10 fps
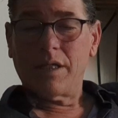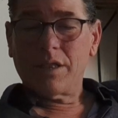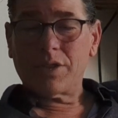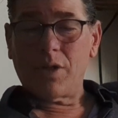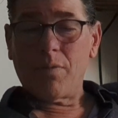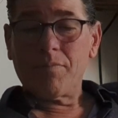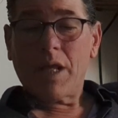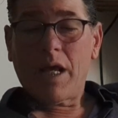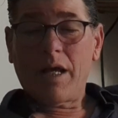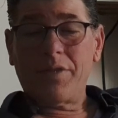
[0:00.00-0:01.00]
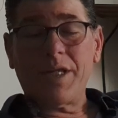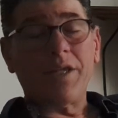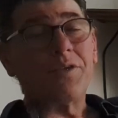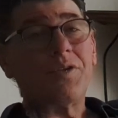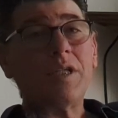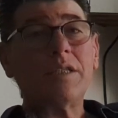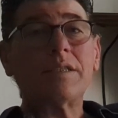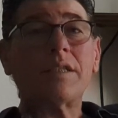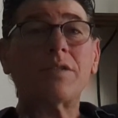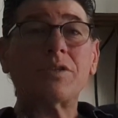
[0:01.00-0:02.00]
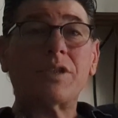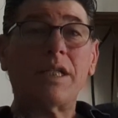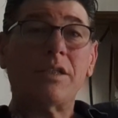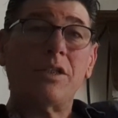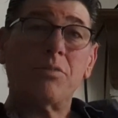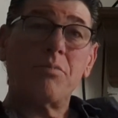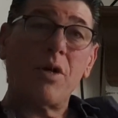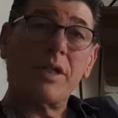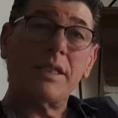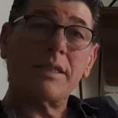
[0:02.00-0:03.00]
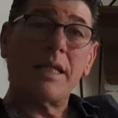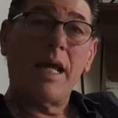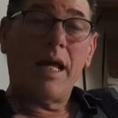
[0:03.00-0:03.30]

So the other thing is understanding your market's